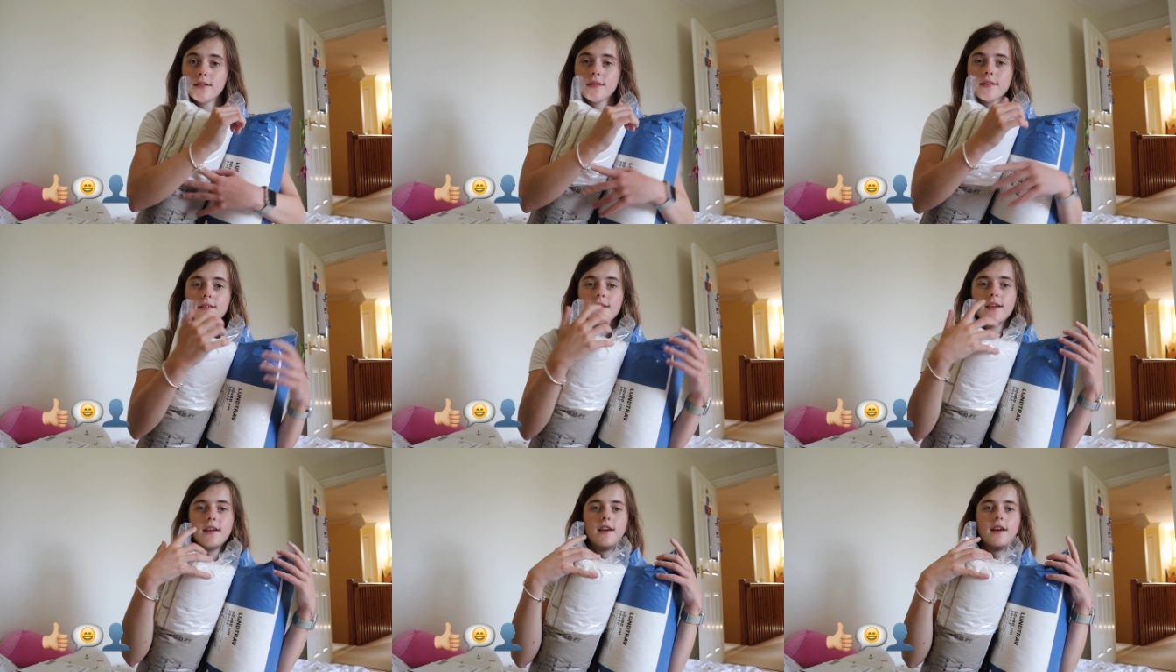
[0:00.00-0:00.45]

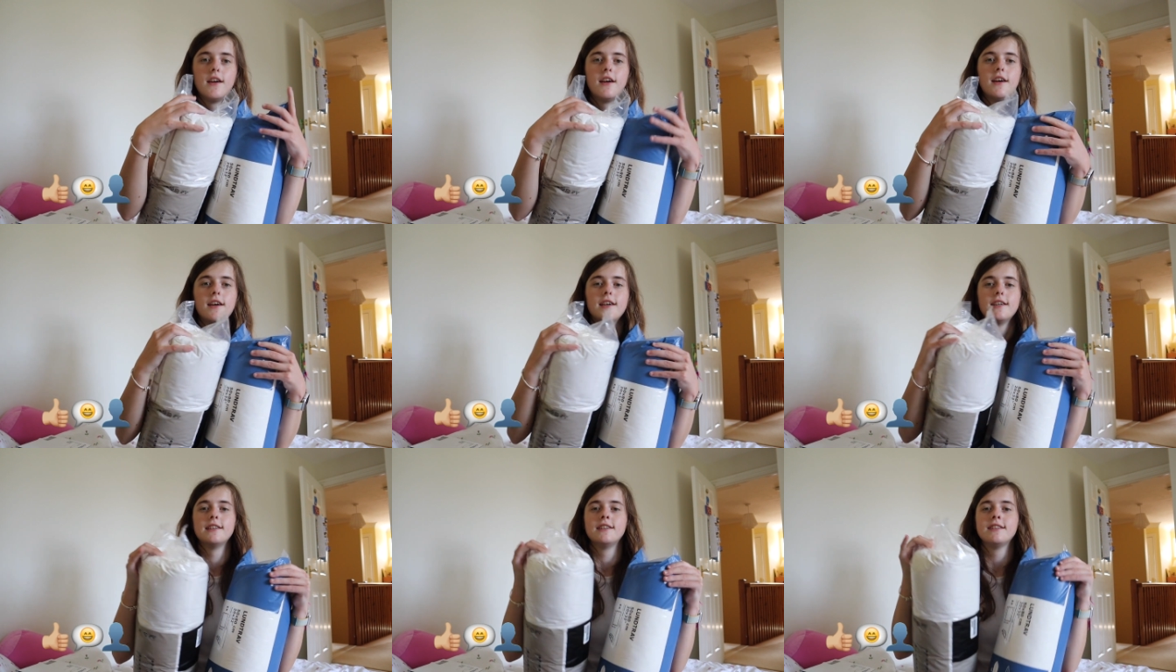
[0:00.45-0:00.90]

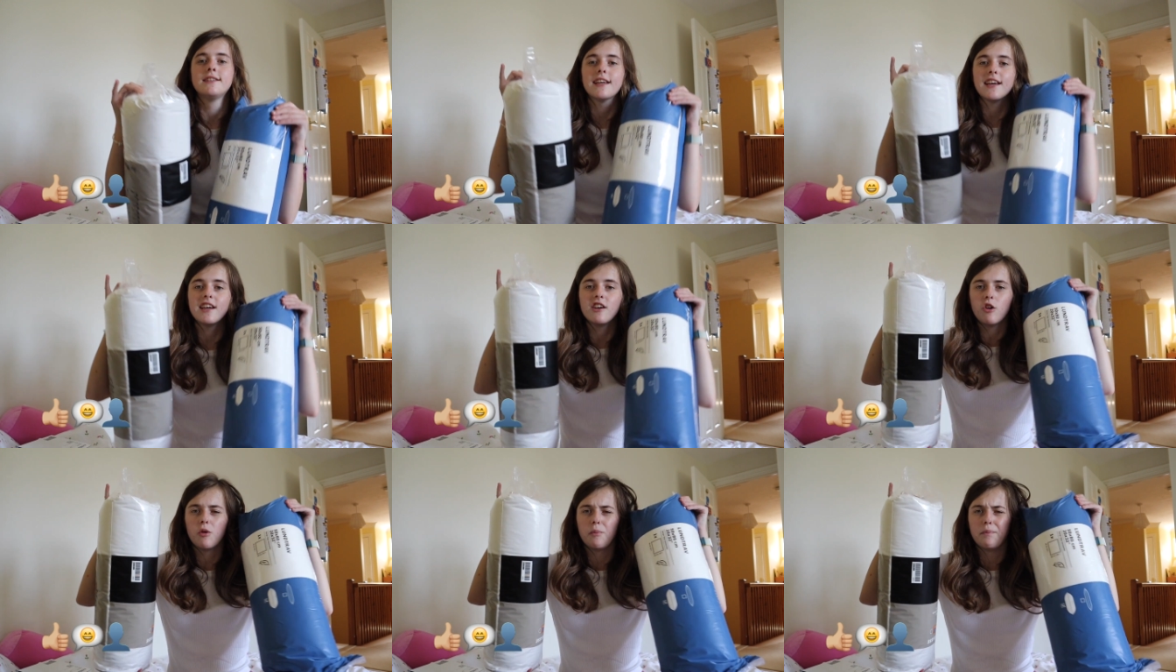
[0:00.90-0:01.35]

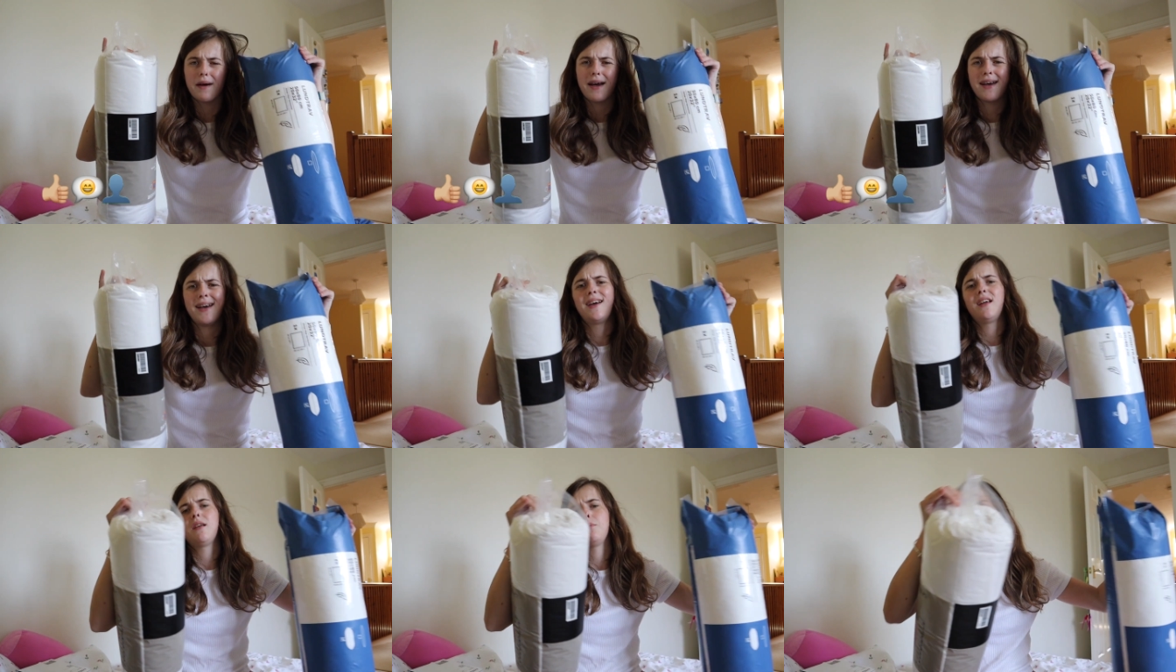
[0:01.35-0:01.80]
single
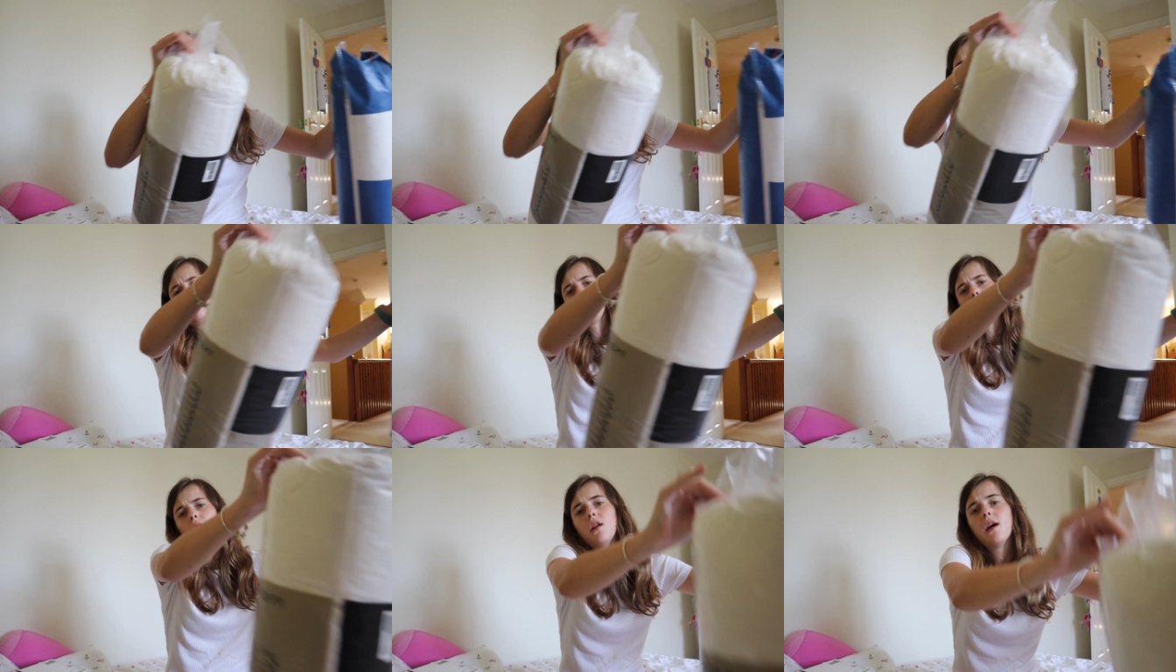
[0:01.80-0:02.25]
bed because
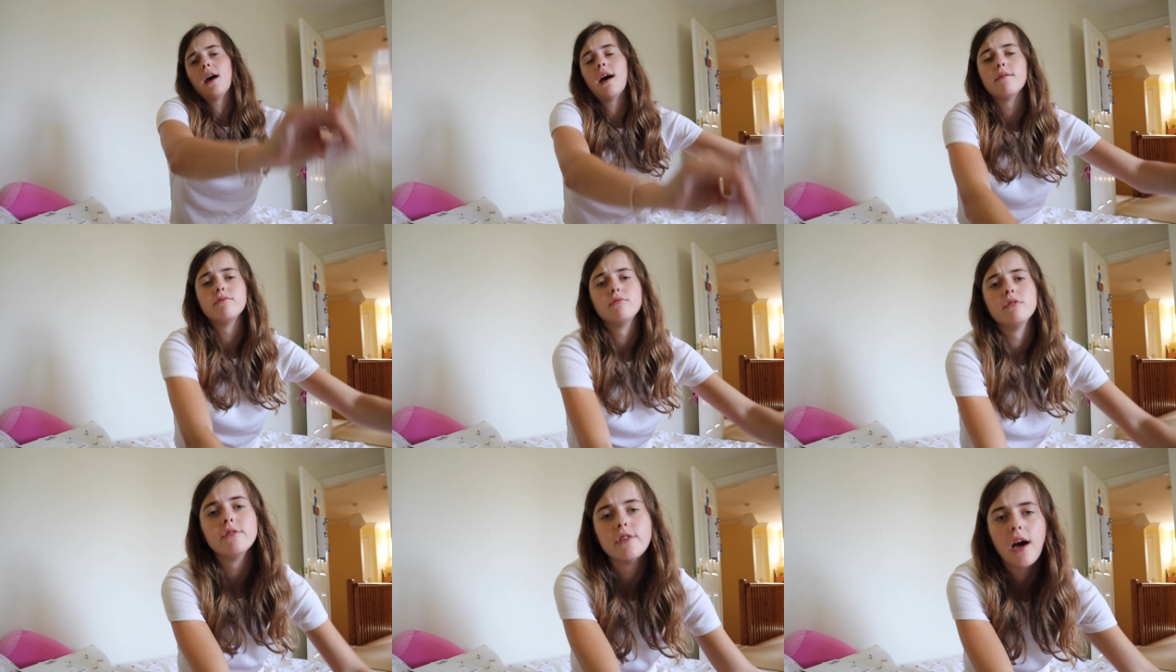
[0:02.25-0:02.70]
I'm going to have to